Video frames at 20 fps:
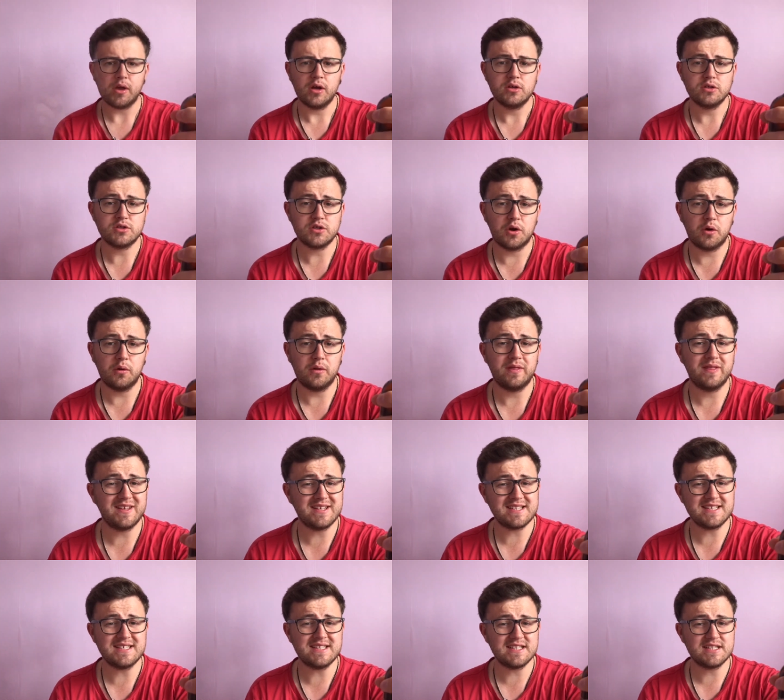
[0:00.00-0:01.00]
So
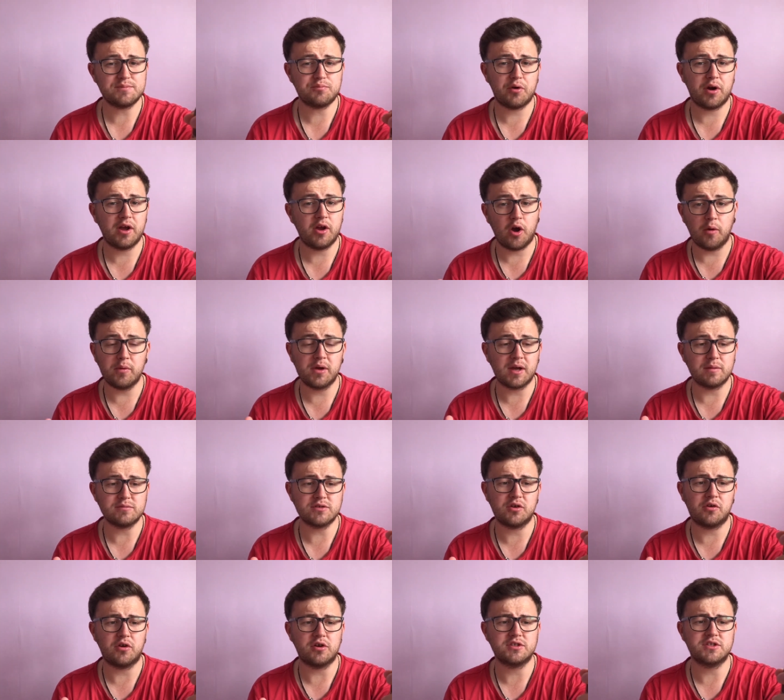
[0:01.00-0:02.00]
this is the spray. Hope it comes
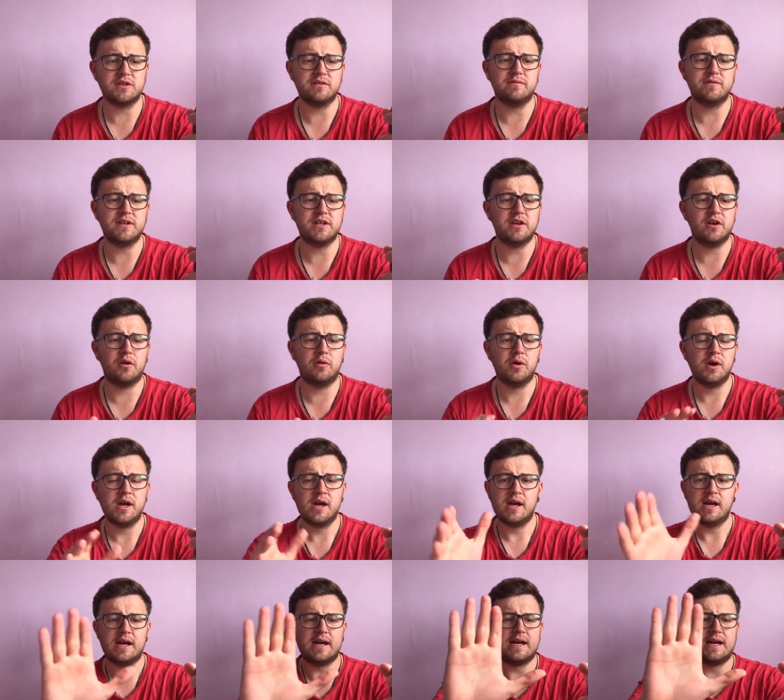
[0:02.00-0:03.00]
across in the video.
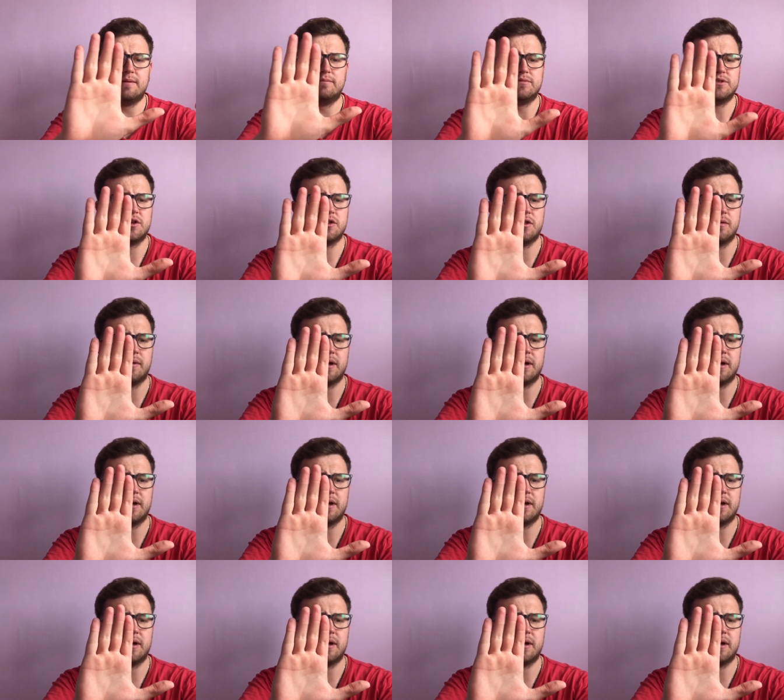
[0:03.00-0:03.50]
Don't know the